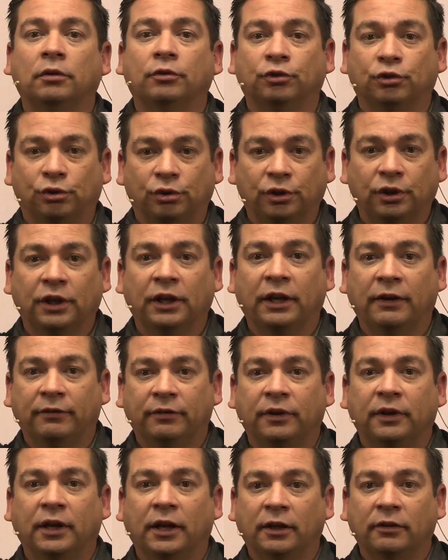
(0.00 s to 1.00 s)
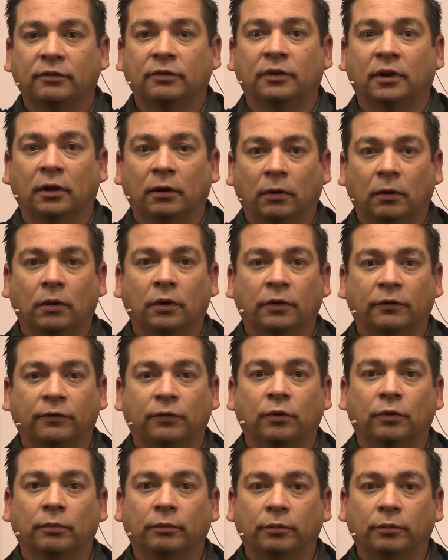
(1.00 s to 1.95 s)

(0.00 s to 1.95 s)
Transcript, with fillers: turning every day to the Lord for